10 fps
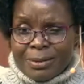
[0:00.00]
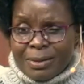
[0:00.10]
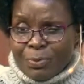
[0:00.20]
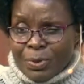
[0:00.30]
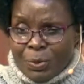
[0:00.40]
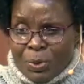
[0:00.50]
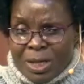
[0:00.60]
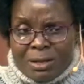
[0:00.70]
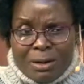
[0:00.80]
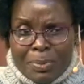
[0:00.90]
We
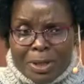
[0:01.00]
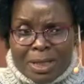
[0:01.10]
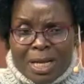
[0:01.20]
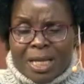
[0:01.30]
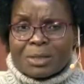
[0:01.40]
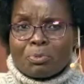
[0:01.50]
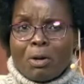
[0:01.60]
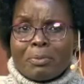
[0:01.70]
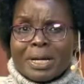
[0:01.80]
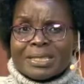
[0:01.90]
don't know about the next
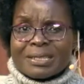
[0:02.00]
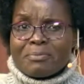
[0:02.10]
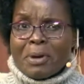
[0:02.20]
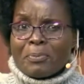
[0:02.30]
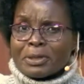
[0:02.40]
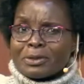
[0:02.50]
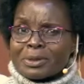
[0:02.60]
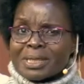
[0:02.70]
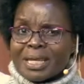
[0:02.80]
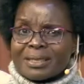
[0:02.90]
moment. Remember,
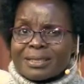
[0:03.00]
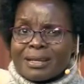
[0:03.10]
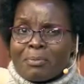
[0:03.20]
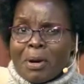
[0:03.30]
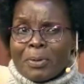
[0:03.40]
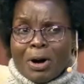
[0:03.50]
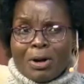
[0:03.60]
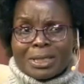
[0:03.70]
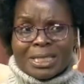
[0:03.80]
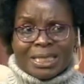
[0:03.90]
do sit. Remember
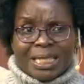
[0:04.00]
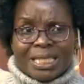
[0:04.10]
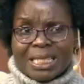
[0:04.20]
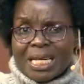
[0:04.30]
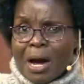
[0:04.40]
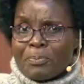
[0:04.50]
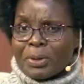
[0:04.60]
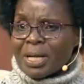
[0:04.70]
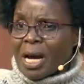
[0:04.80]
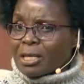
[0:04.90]
all these things that
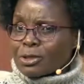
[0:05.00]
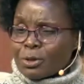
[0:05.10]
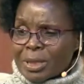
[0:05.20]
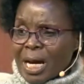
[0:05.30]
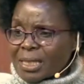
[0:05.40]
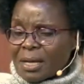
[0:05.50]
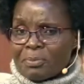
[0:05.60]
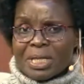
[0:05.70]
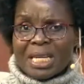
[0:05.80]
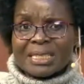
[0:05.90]
happened. Today,
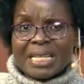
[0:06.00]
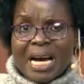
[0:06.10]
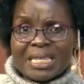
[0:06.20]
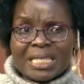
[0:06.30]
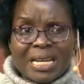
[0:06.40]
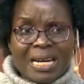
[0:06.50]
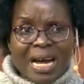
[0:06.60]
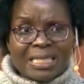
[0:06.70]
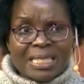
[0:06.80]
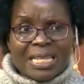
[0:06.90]
somebody has died in an
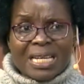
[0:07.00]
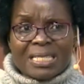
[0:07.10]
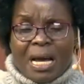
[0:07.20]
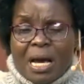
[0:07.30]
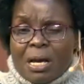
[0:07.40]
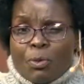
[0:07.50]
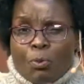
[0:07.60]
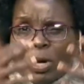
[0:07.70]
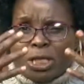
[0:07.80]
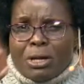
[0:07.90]
accident.
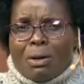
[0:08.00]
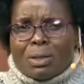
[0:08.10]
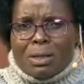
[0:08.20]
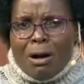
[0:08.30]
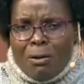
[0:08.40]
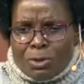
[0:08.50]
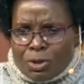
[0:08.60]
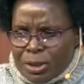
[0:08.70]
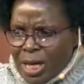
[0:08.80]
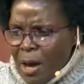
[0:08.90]
We don't know.
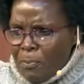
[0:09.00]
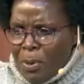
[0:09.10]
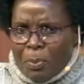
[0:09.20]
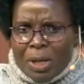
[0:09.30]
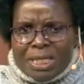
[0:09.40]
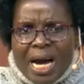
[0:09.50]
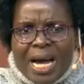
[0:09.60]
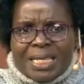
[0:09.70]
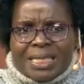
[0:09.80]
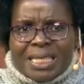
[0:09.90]
Today, people are
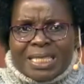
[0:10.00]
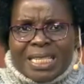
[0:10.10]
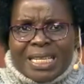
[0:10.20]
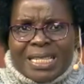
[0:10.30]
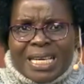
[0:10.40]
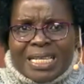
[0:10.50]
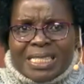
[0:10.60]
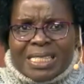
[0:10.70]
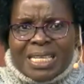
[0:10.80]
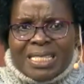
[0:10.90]
dying sitting in their
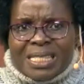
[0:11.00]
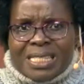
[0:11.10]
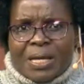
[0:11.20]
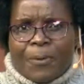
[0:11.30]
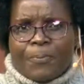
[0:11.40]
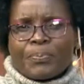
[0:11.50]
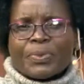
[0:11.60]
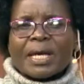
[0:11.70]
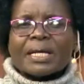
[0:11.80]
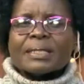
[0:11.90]
seats.
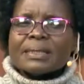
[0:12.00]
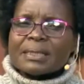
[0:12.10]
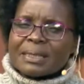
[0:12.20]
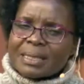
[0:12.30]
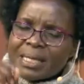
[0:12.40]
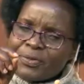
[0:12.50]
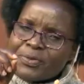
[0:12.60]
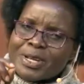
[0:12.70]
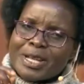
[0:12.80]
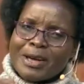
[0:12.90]
Give
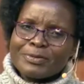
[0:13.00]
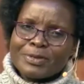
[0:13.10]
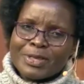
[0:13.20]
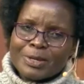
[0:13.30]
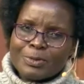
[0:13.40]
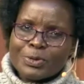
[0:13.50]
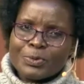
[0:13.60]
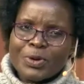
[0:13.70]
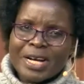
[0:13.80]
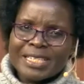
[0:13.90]
your life to the
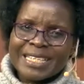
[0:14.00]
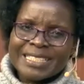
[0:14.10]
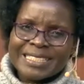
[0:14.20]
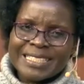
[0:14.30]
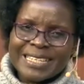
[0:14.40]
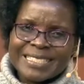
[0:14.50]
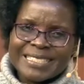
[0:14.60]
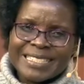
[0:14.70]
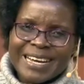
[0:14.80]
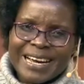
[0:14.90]
Lord while there's
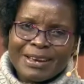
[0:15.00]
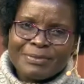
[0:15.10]
yet time.